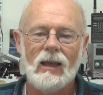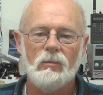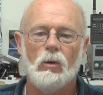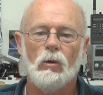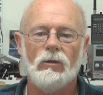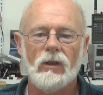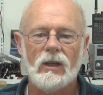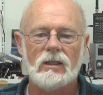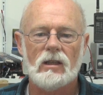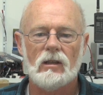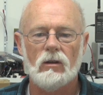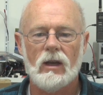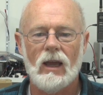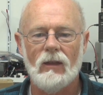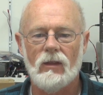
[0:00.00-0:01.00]
Important things
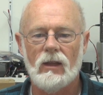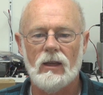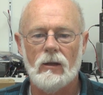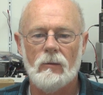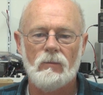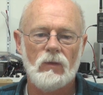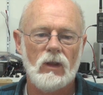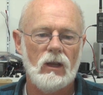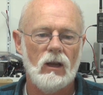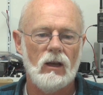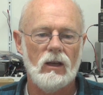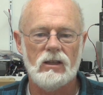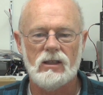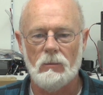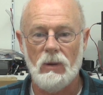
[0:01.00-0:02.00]
to look at there
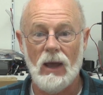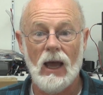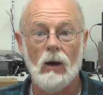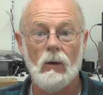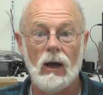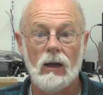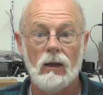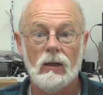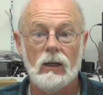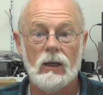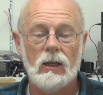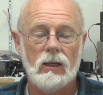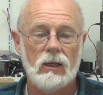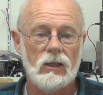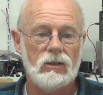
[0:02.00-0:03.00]
is the power,
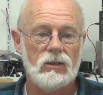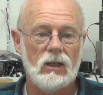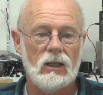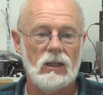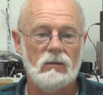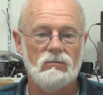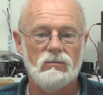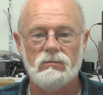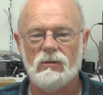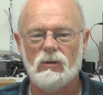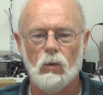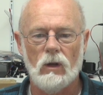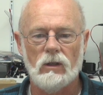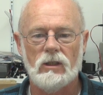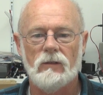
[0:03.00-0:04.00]
is the
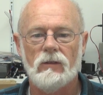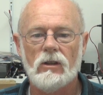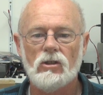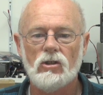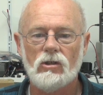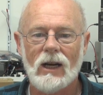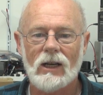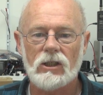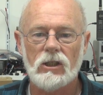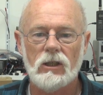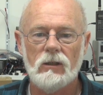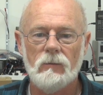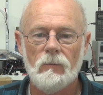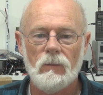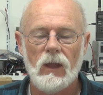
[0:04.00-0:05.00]
quality of
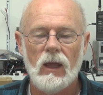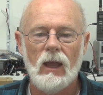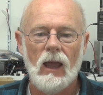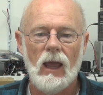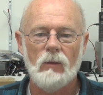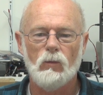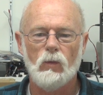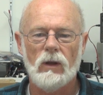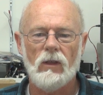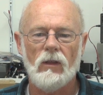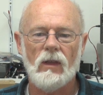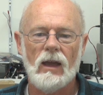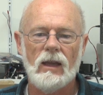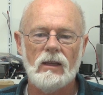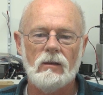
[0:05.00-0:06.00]
construction, and
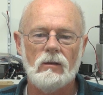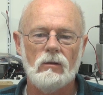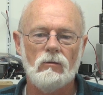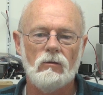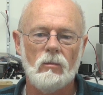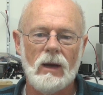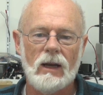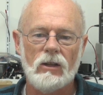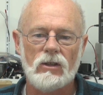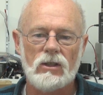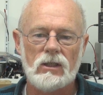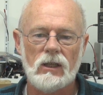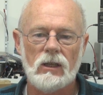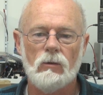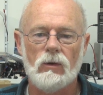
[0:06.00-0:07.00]
whether they remain in
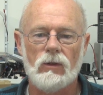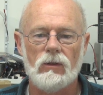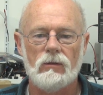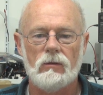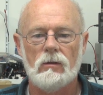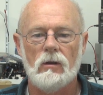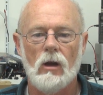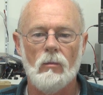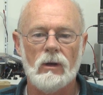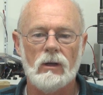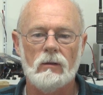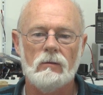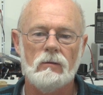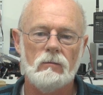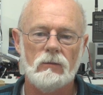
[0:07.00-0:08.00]
sync with
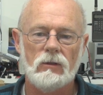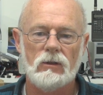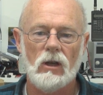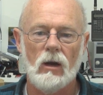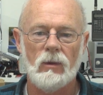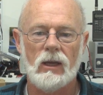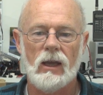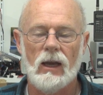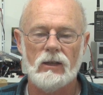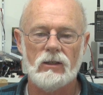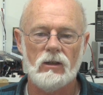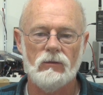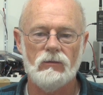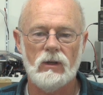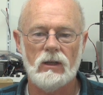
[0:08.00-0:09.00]
common Simon K
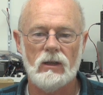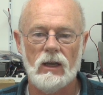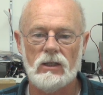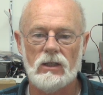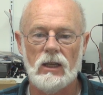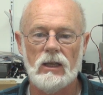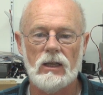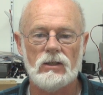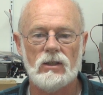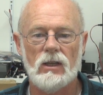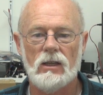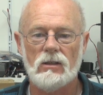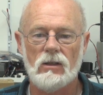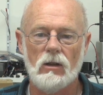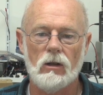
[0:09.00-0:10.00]
software ESCs.
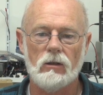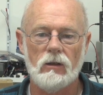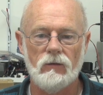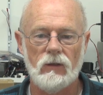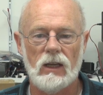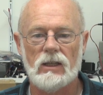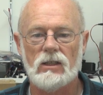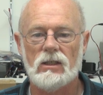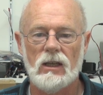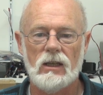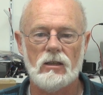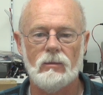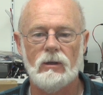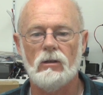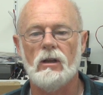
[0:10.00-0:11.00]
There's a whole lot of different
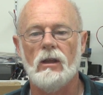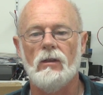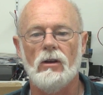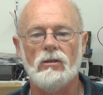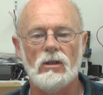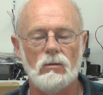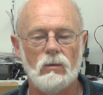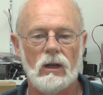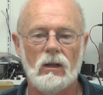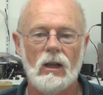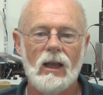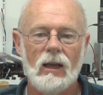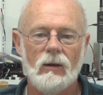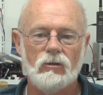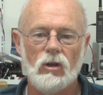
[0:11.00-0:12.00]
ESCs. I'll be looking at those as well.
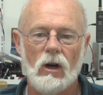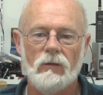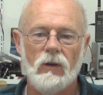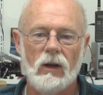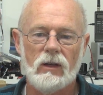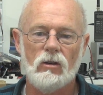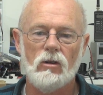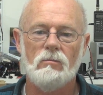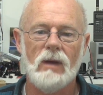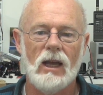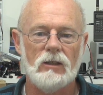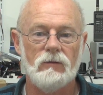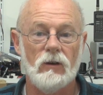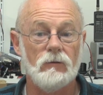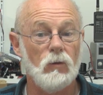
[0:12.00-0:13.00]
I'll try and find a good
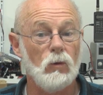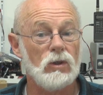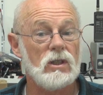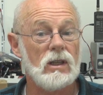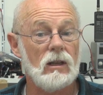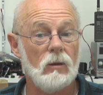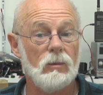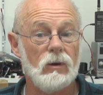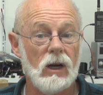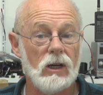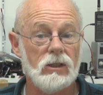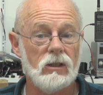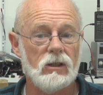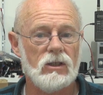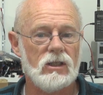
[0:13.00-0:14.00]
match for 4-cell
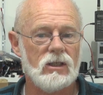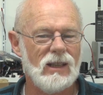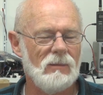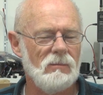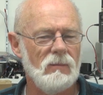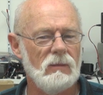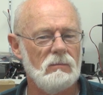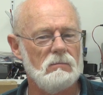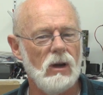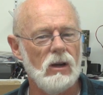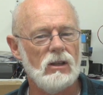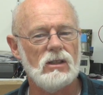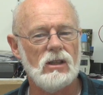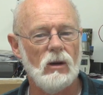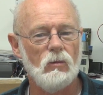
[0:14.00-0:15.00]
operation, because some
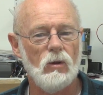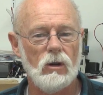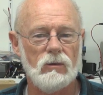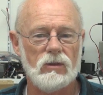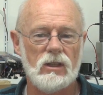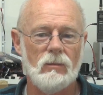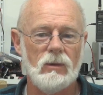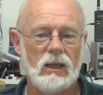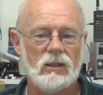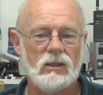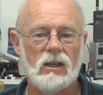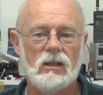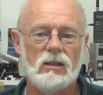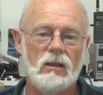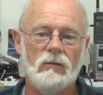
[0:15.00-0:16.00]
motors don't work with some
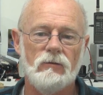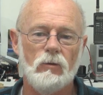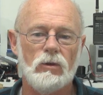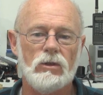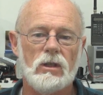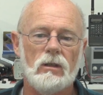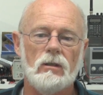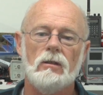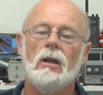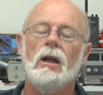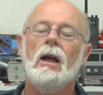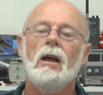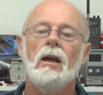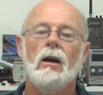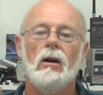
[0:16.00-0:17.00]
ESCs in 4-cell.
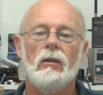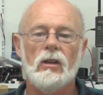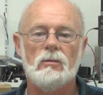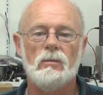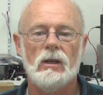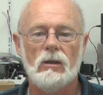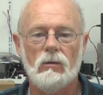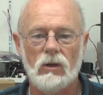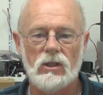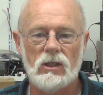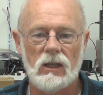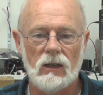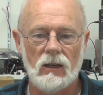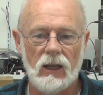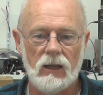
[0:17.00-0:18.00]
On these mini quads,
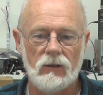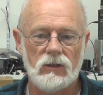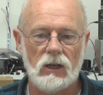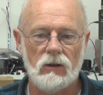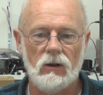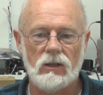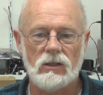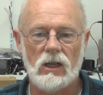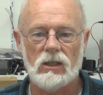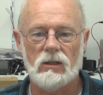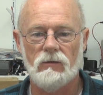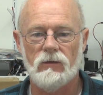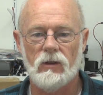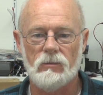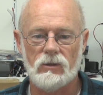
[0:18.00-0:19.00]
you get lack of
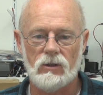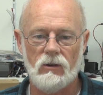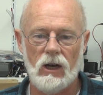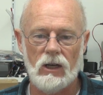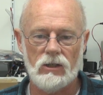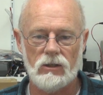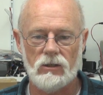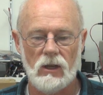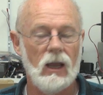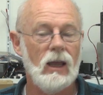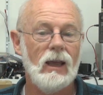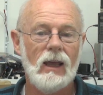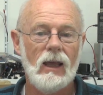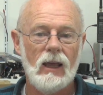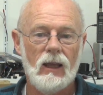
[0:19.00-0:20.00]
synchronization, flips, crashes.
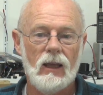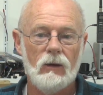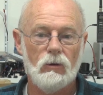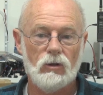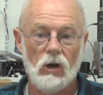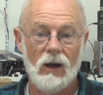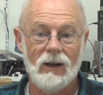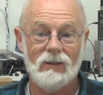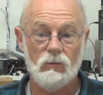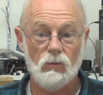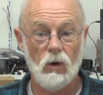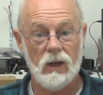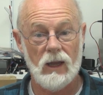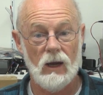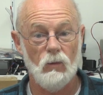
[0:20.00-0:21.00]
We'll try and
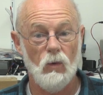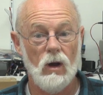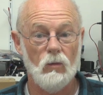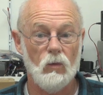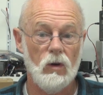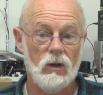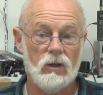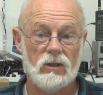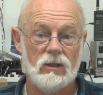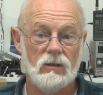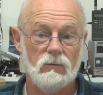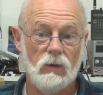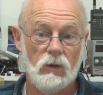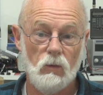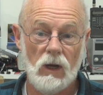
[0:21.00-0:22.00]
work out what works
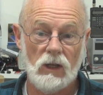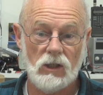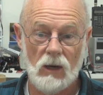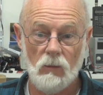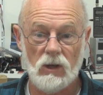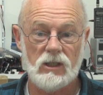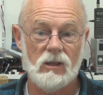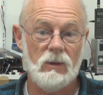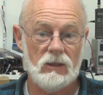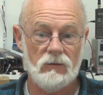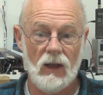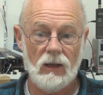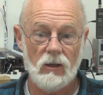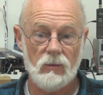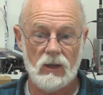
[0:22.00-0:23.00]
with which and what's the
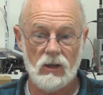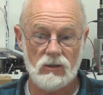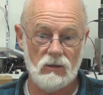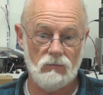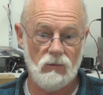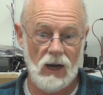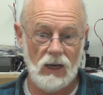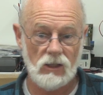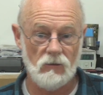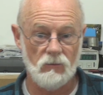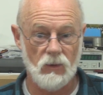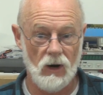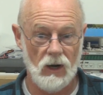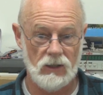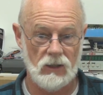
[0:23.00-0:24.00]
best value, because the range
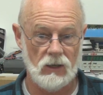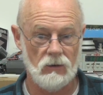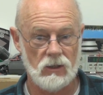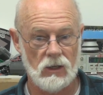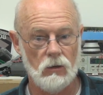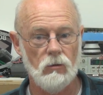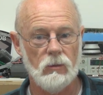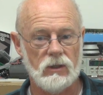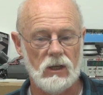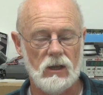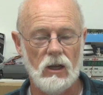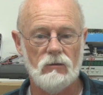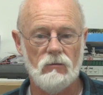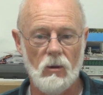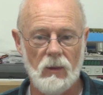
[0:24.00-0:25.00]
of price there is enormous. It
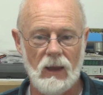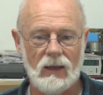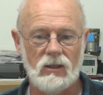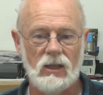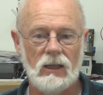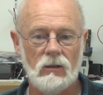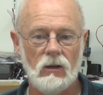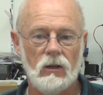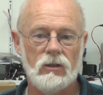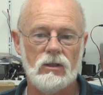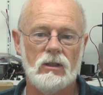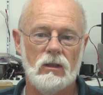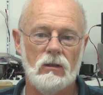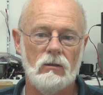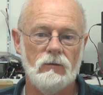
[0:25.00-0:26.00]
goes from about
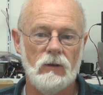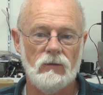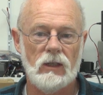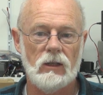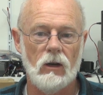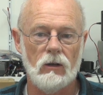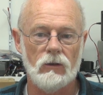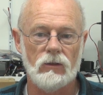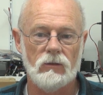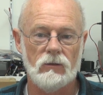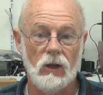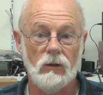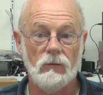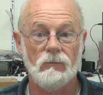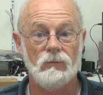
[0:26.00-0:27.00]
$10 to $50.
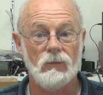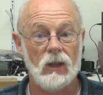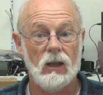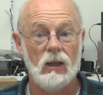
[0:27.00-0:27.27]
So